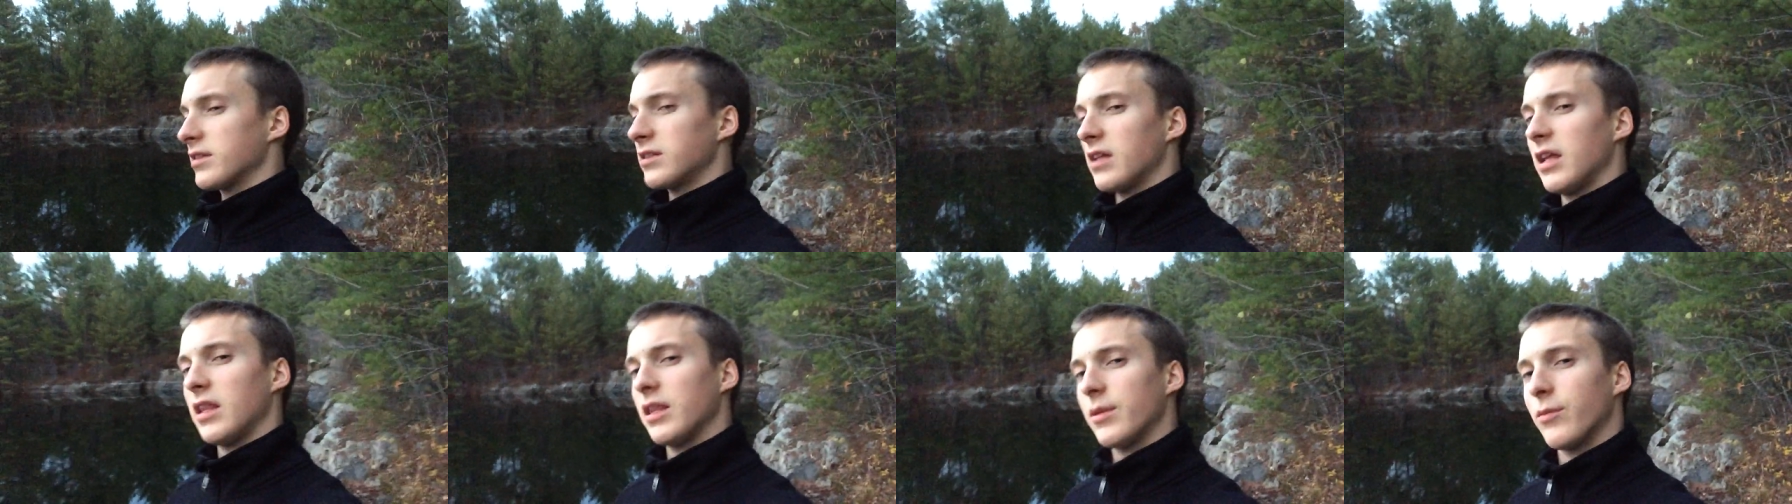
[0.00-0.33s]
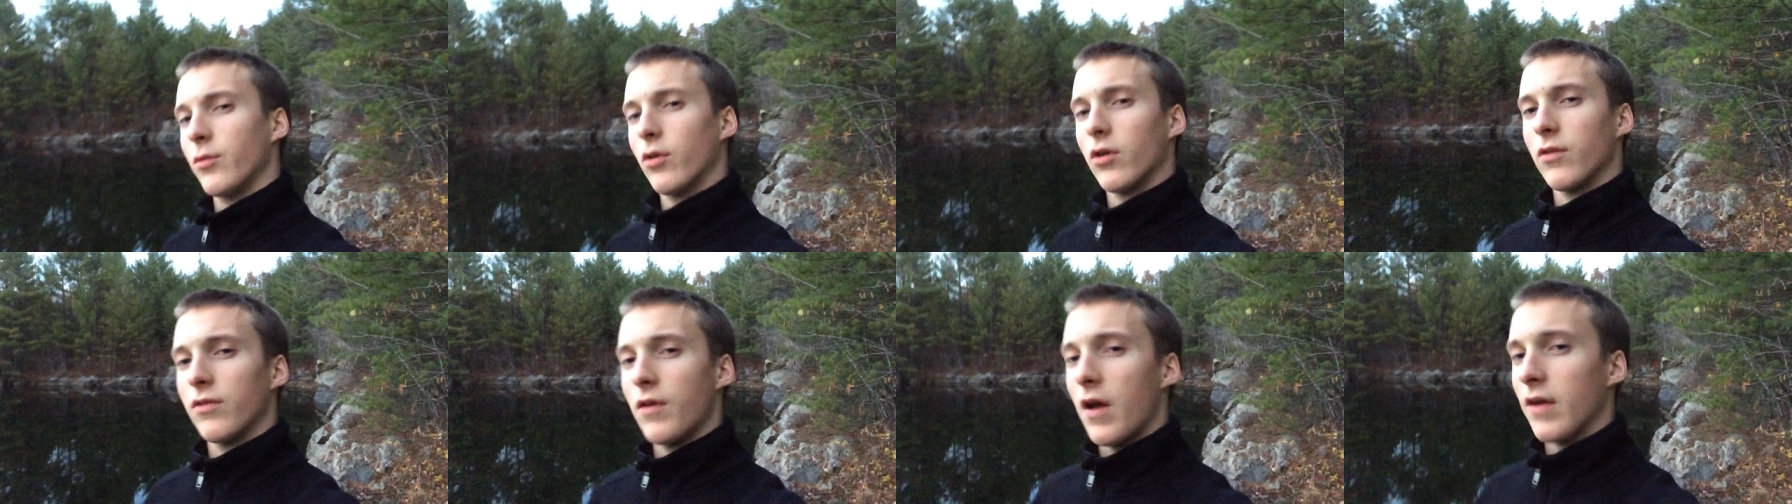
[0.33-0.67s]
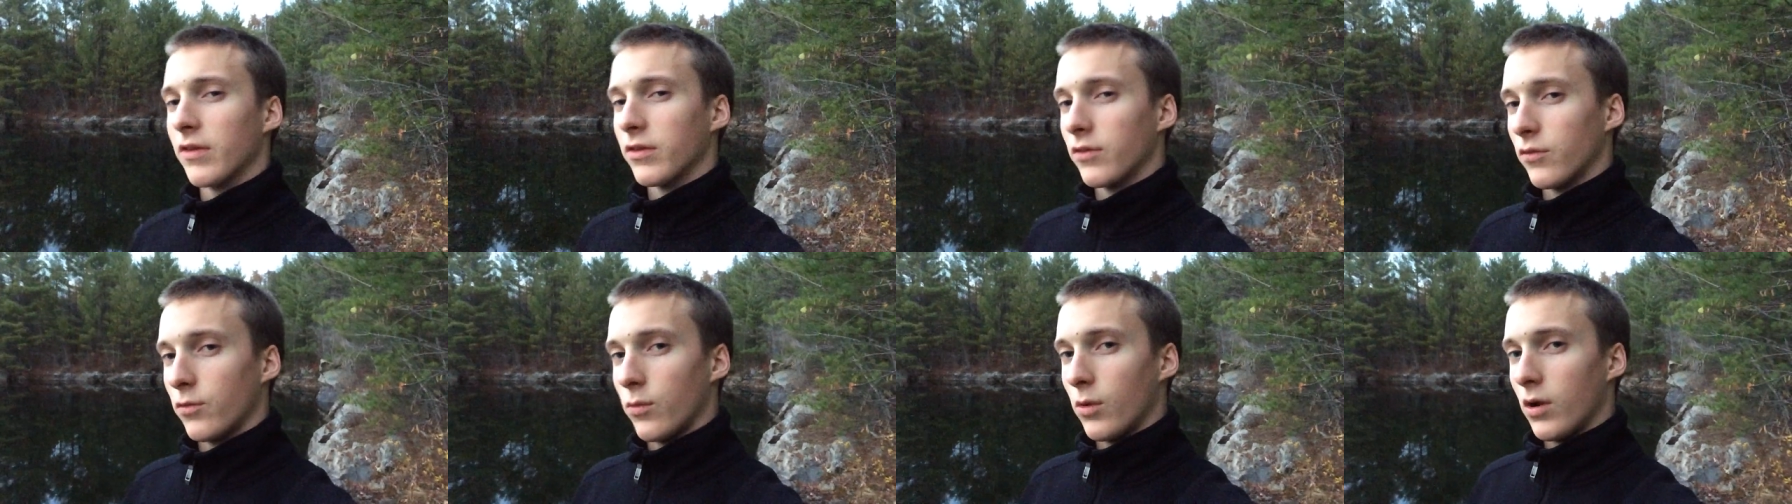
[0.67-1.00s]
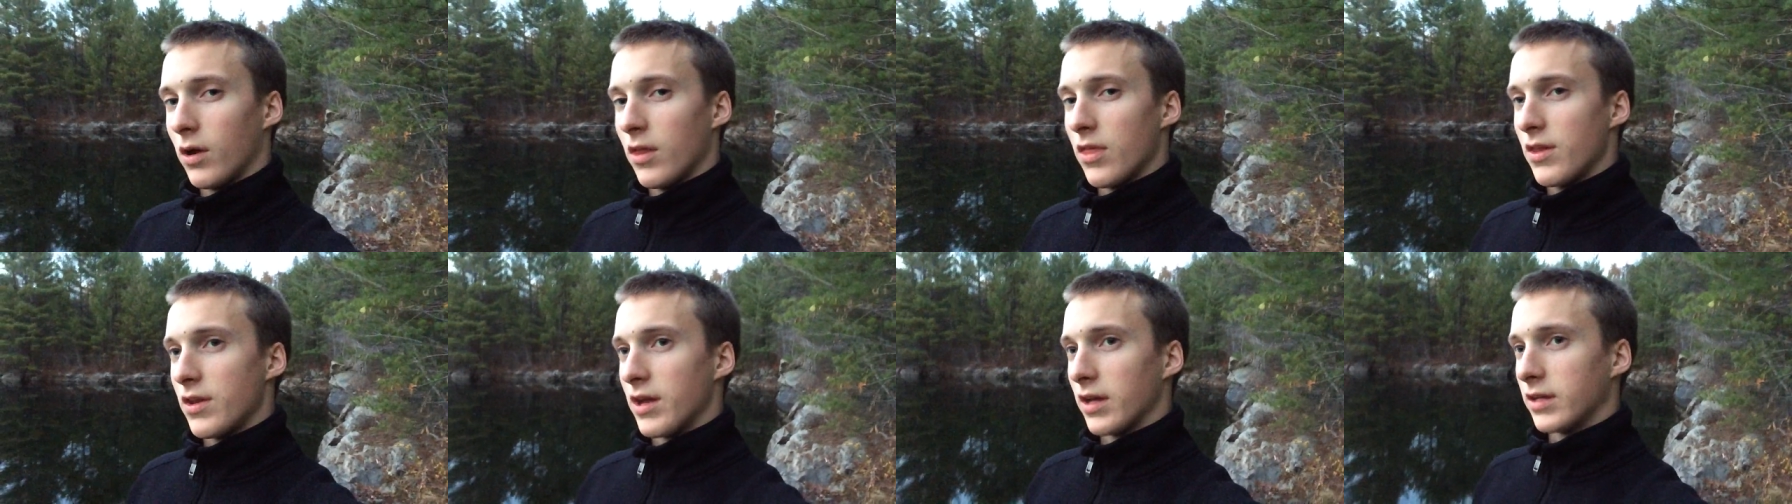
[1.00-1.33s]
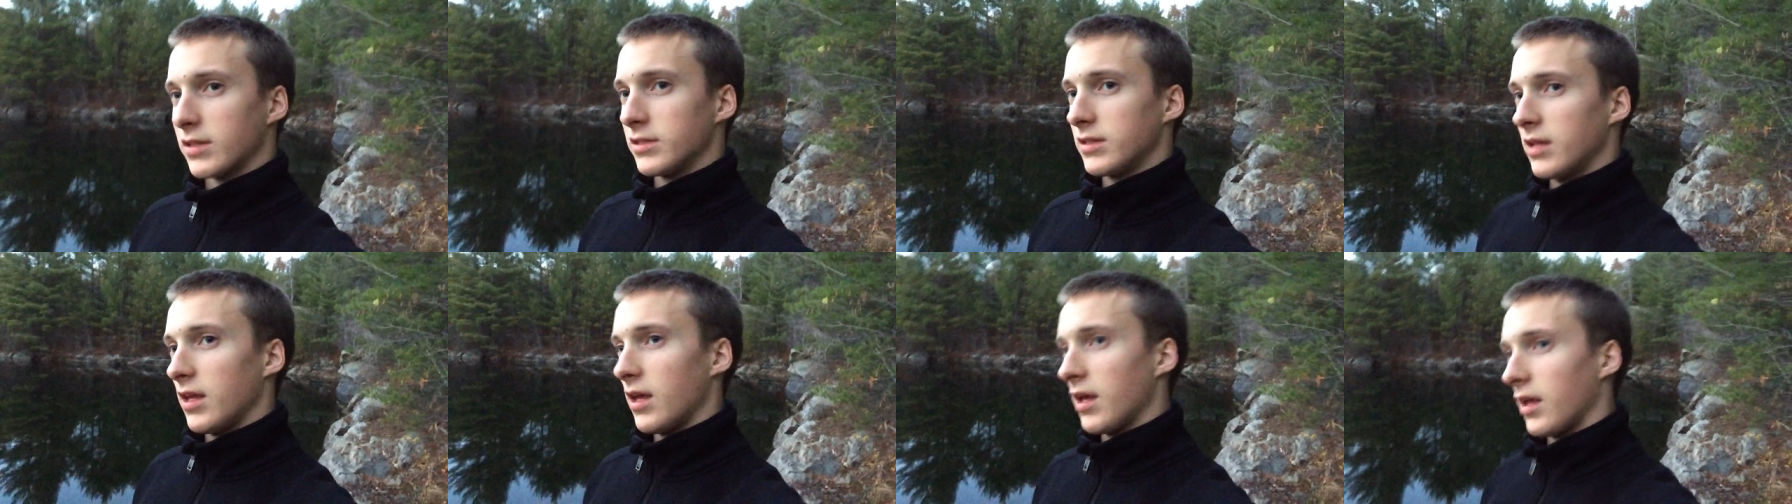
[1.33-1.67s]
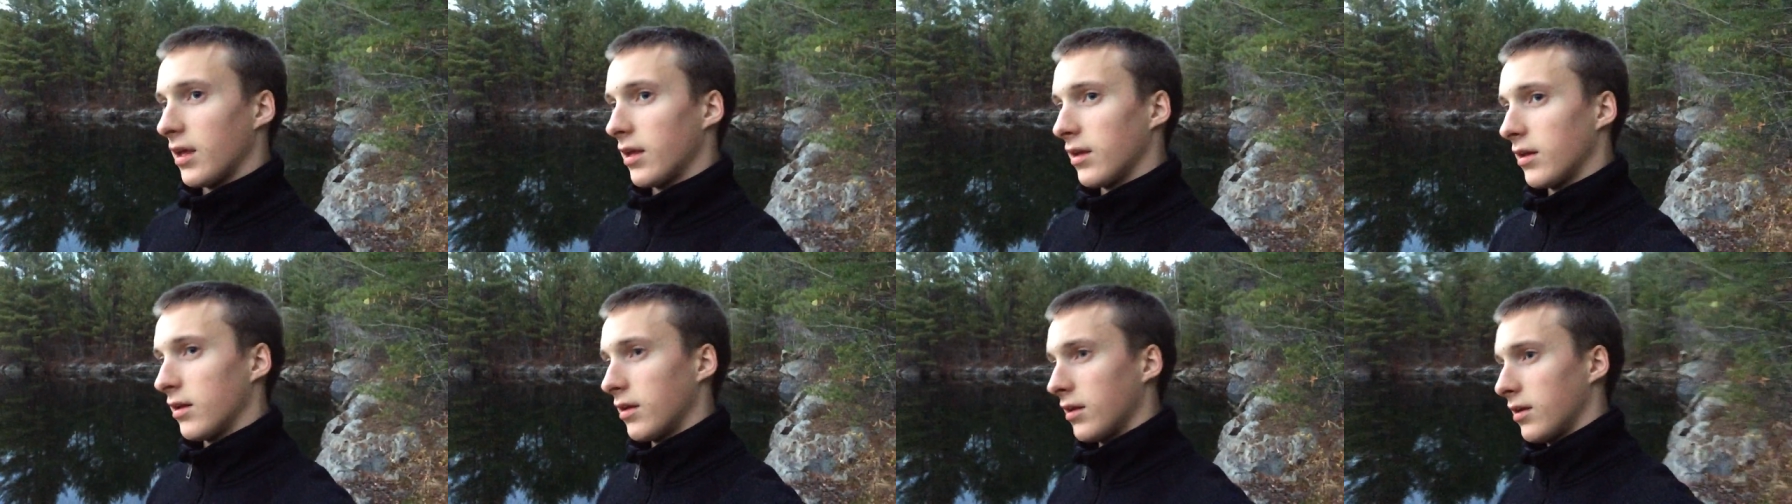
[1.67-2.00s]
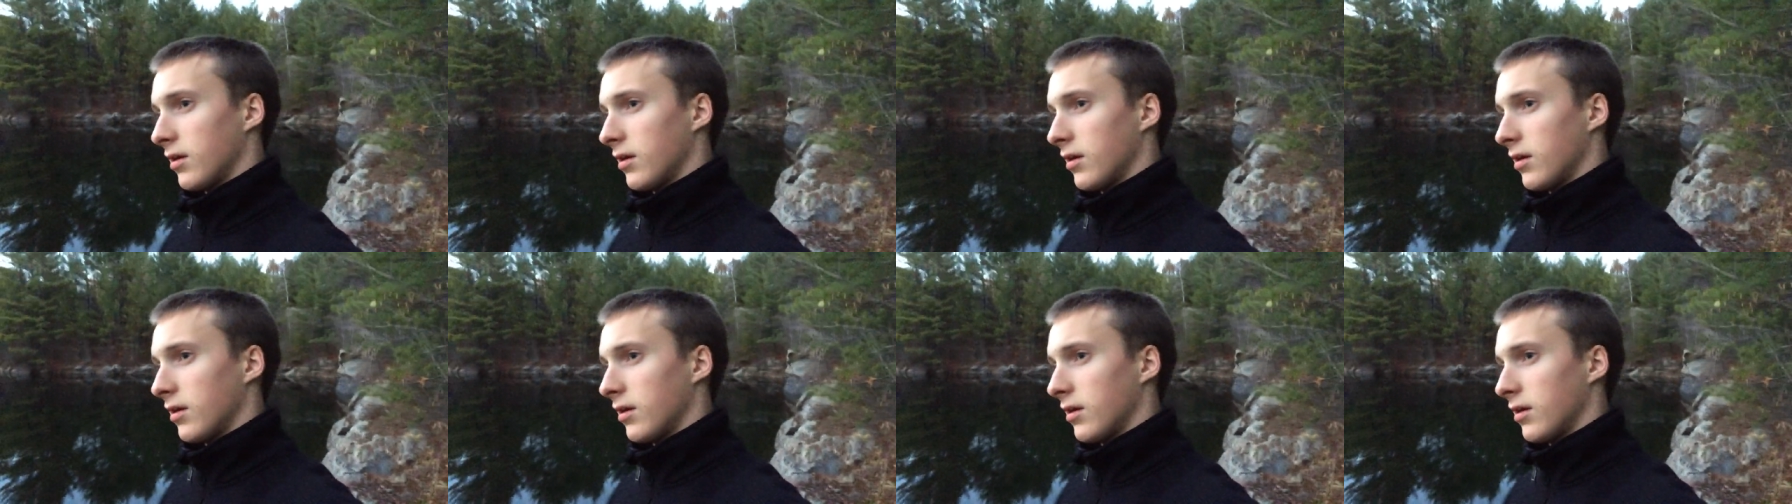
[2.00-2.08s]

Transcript: slightly more effective way the next day.